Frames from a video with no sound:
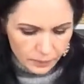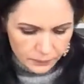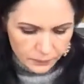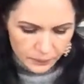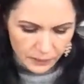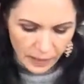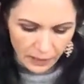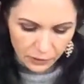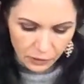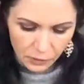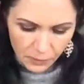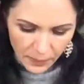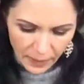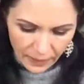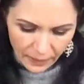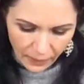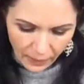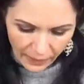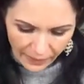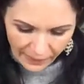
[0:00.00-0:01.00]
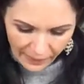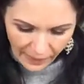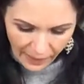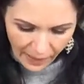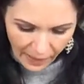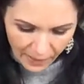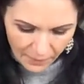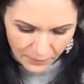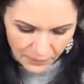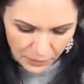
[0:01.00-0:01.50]
Now you may not
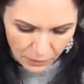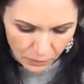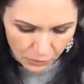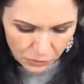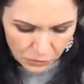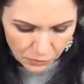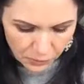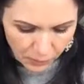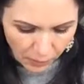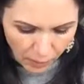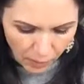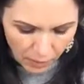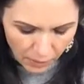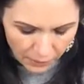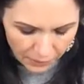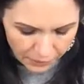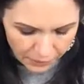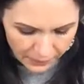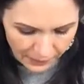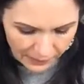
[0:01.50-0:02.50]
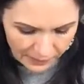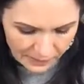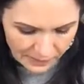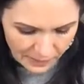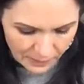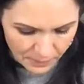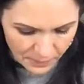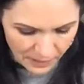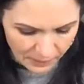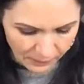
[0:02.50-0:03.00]
have, and those are all things
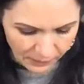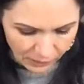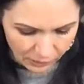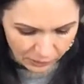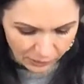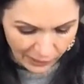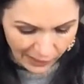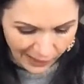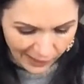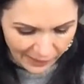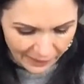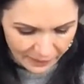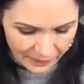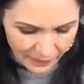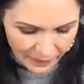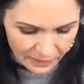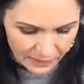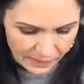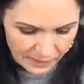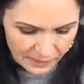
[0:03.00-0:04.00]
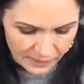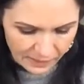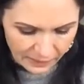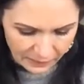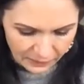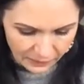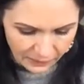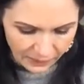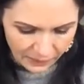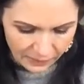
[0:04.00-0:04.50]
that maybe are not
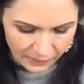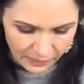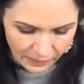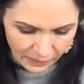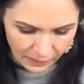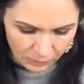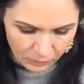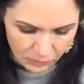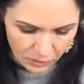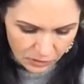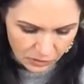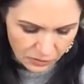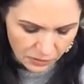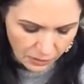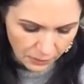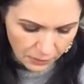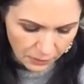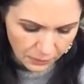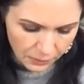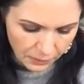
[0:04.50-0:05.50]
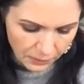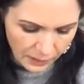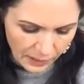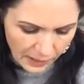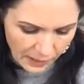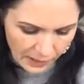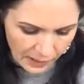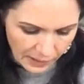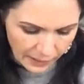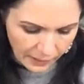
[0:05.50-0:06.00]
necessarily themed. So
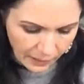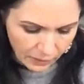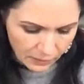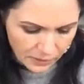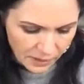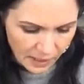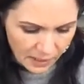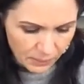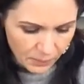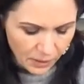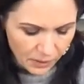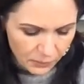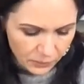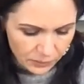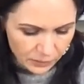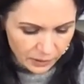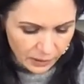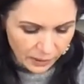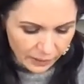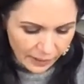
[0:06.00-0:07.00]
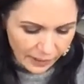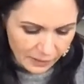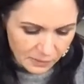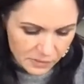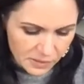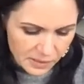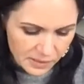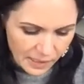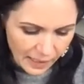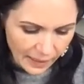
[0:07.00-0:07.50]
like I'll take my wood cutout
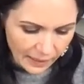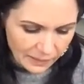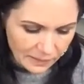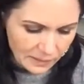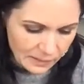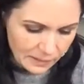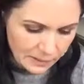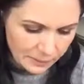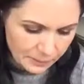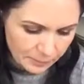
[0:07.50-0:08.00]
set